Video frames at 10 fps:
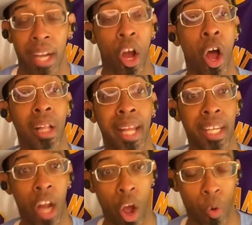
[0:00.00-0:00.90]
all I can
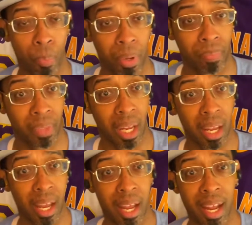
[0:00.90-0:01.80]
hope
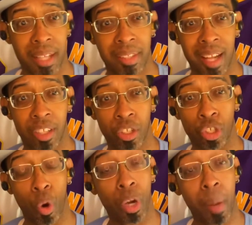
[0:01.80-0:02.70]
is that the
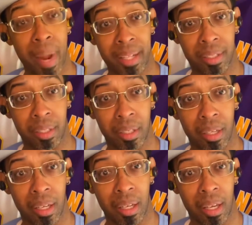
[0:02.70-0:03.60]
tournament
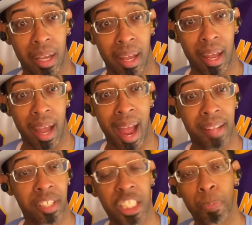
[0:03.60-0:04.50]
has
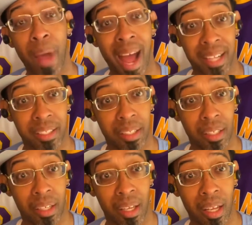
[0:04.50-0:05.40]
a spot.
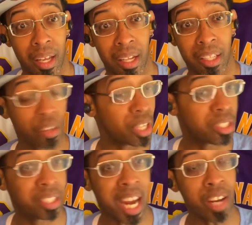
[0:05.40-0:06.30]
There's a
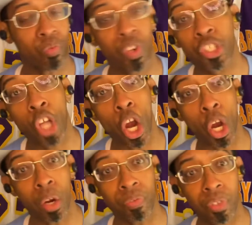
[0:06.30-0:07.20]
seat
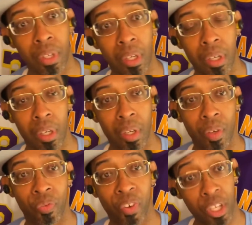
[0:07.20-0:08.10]
reserved
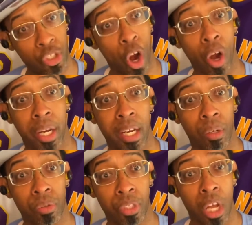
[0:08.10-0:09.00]
for the Tar
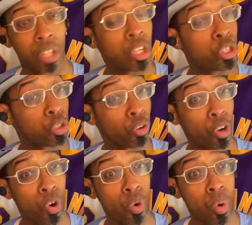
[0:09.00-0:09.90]
Heels, the
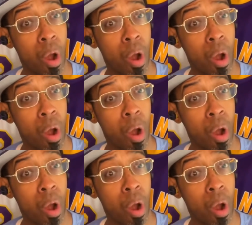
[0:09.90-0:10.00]
true